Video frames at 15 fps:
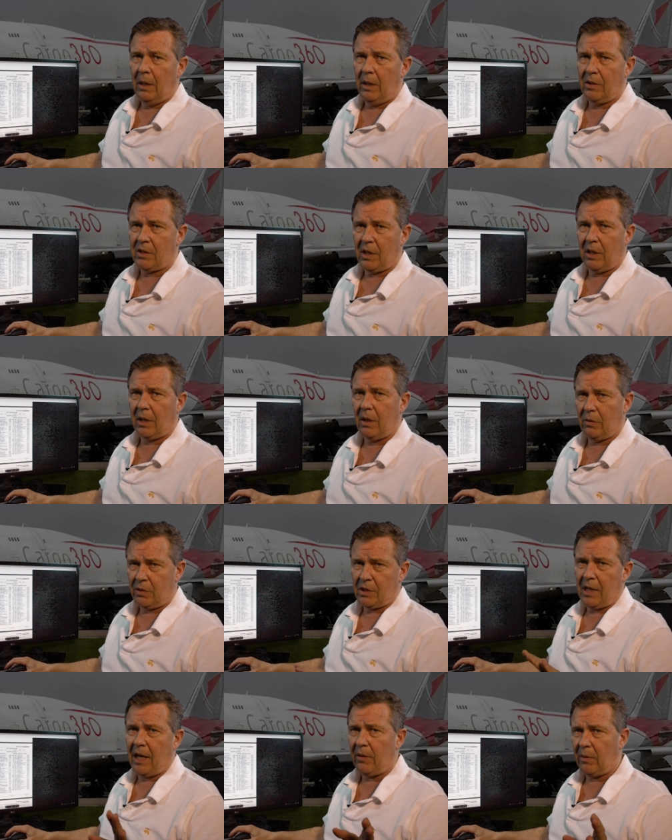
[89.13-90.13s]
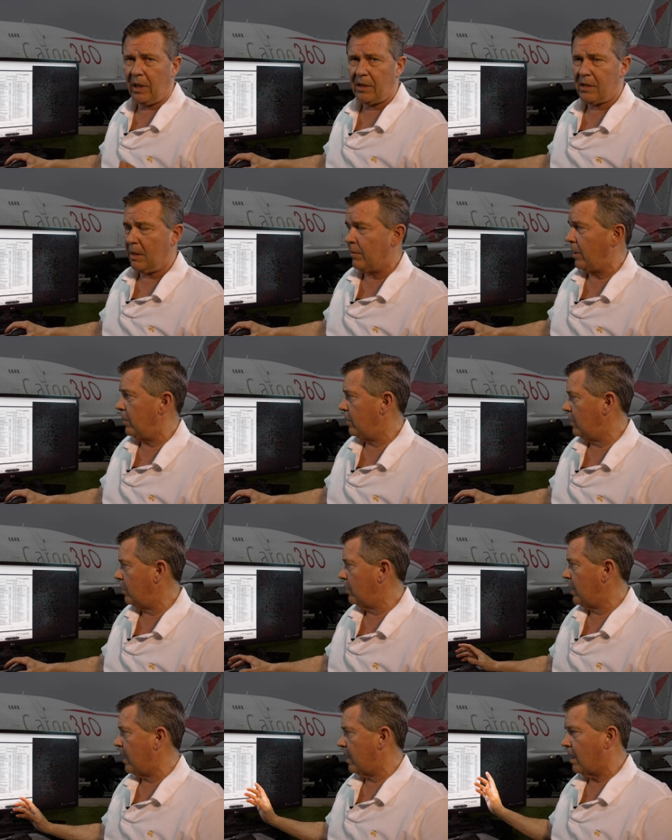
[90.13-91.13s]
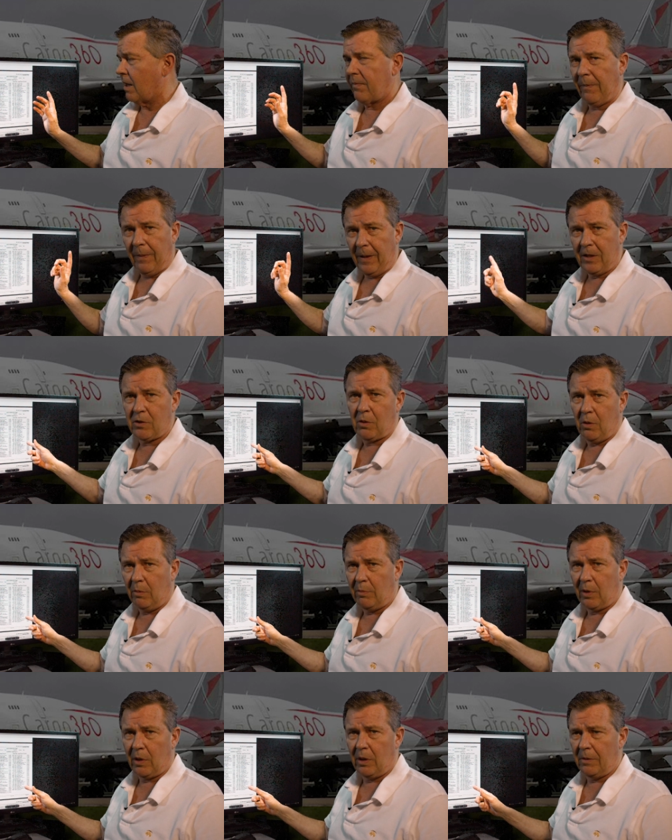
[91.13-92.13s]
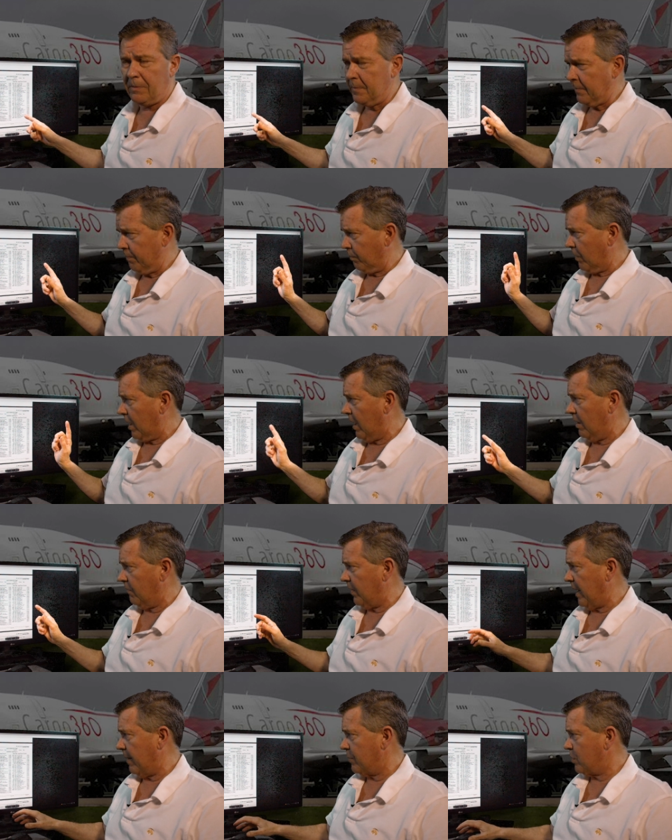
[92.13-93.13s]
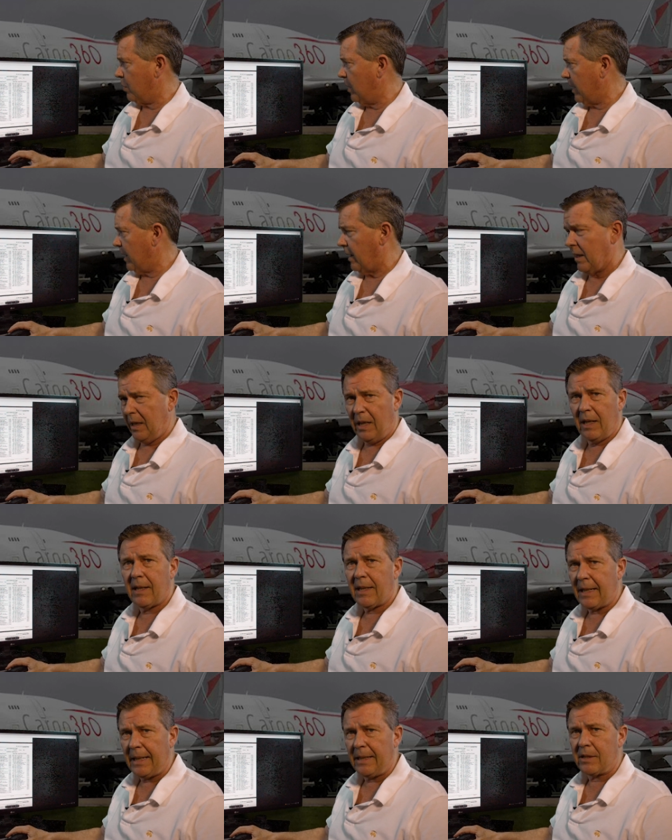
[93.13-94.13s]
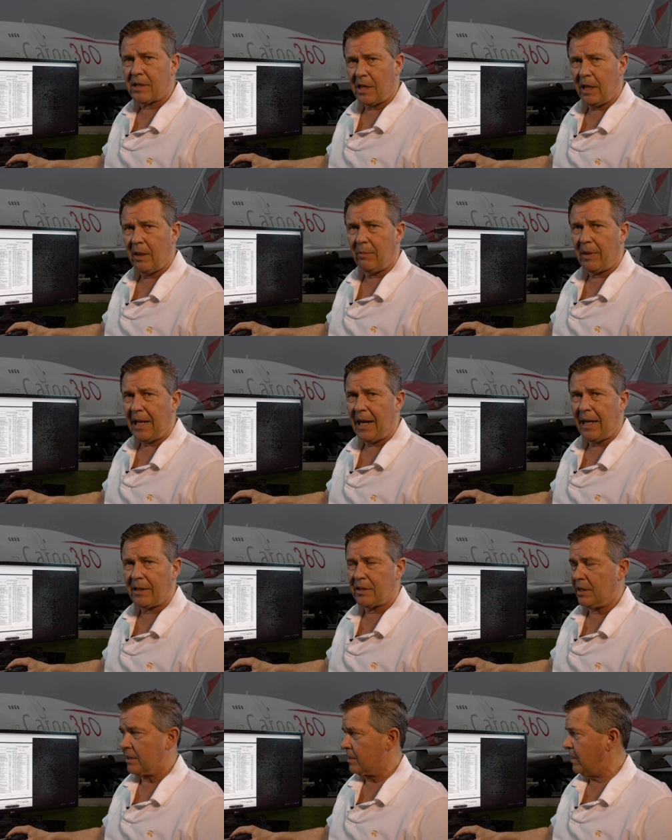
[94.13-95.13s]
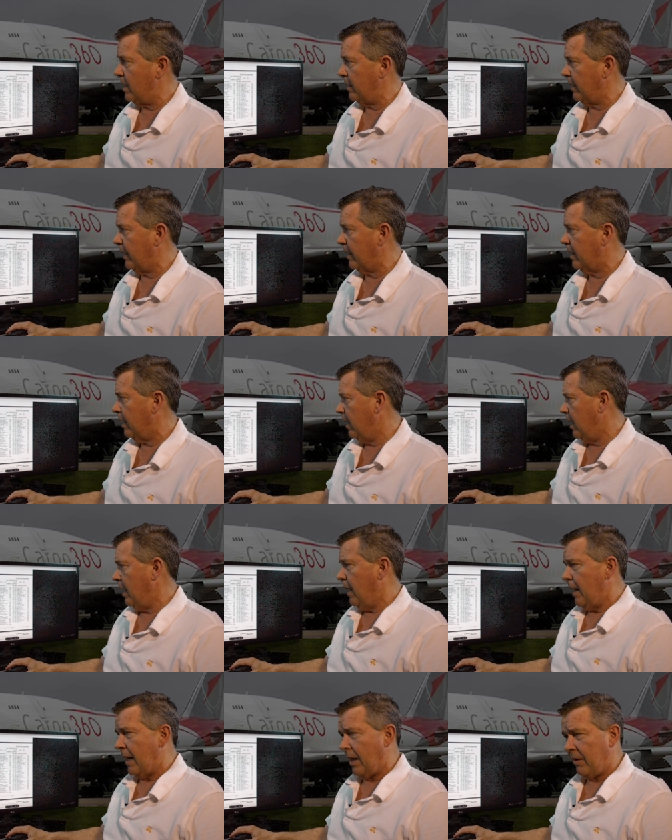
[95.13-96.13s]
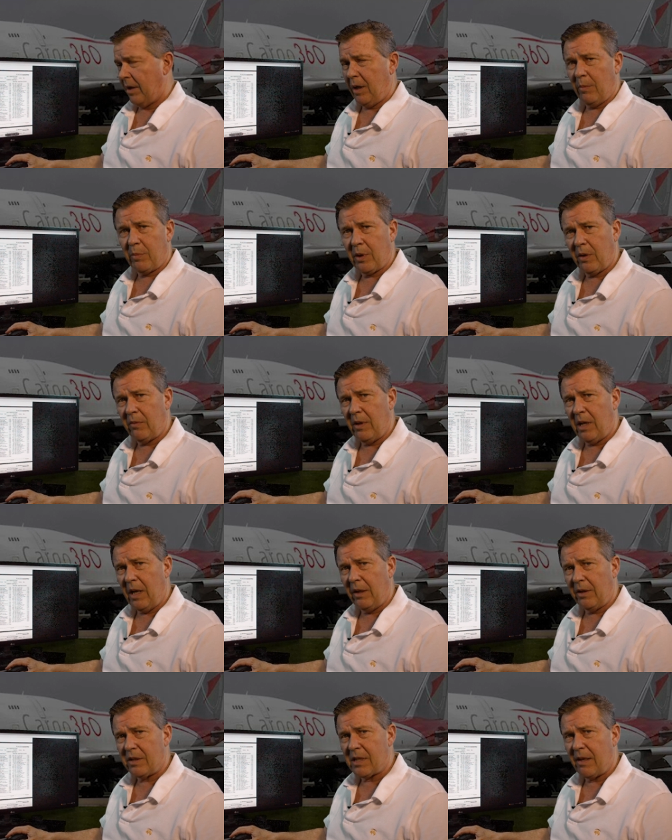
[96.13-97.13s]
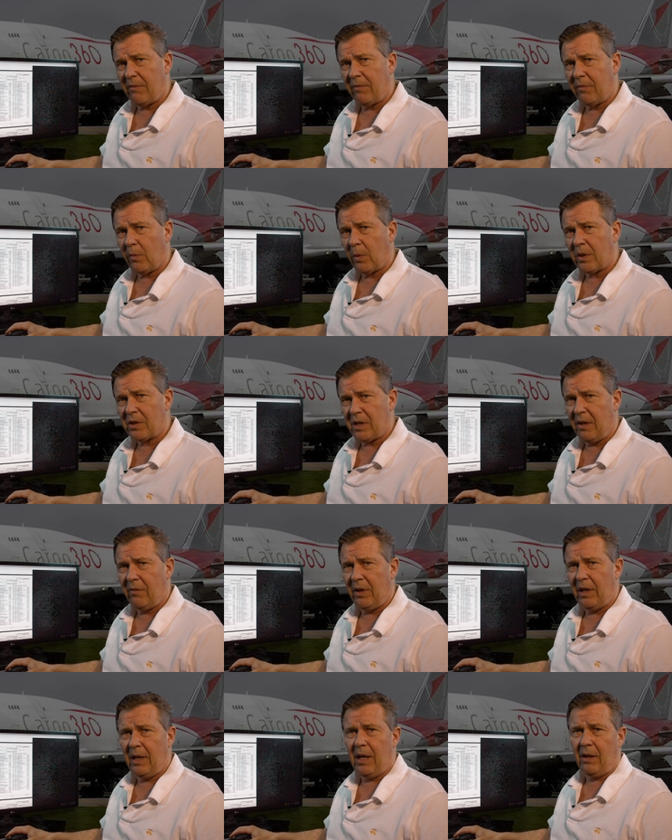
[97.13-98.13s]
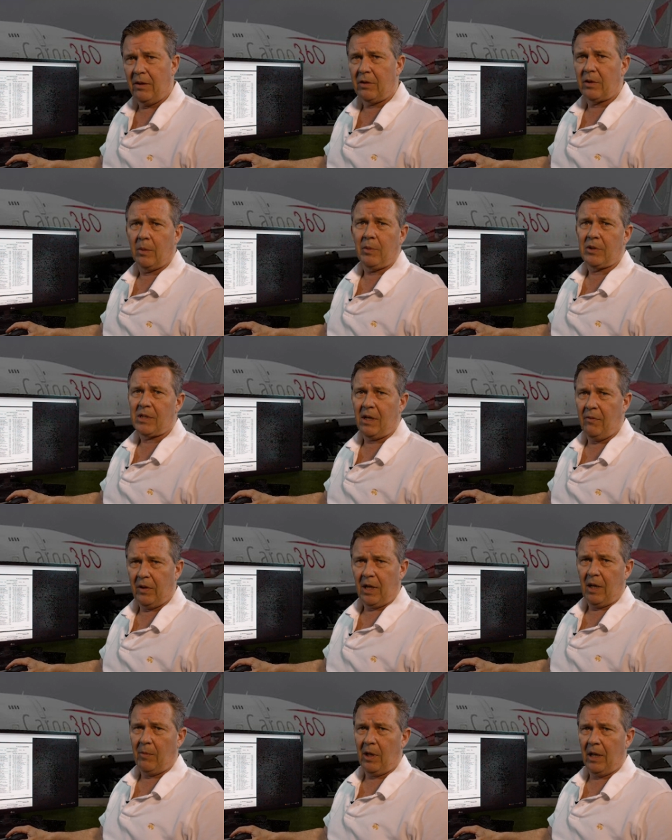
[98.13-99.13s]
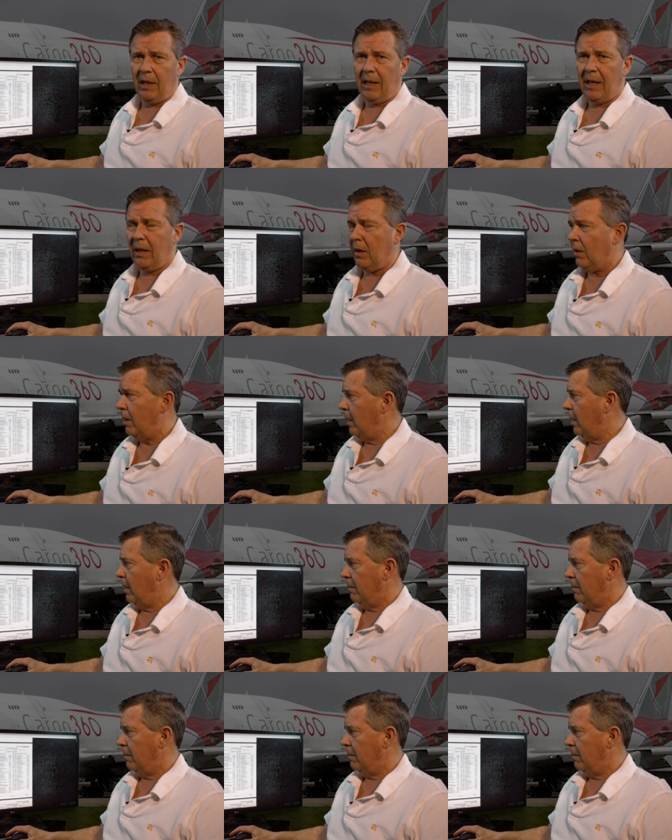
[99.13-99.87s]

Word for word: is going to go sideways. I mean, you take off in this old bird at flaps 20 and it eats up gas. It's not like how they improved it on the 747 and now the 777 that I'm on now.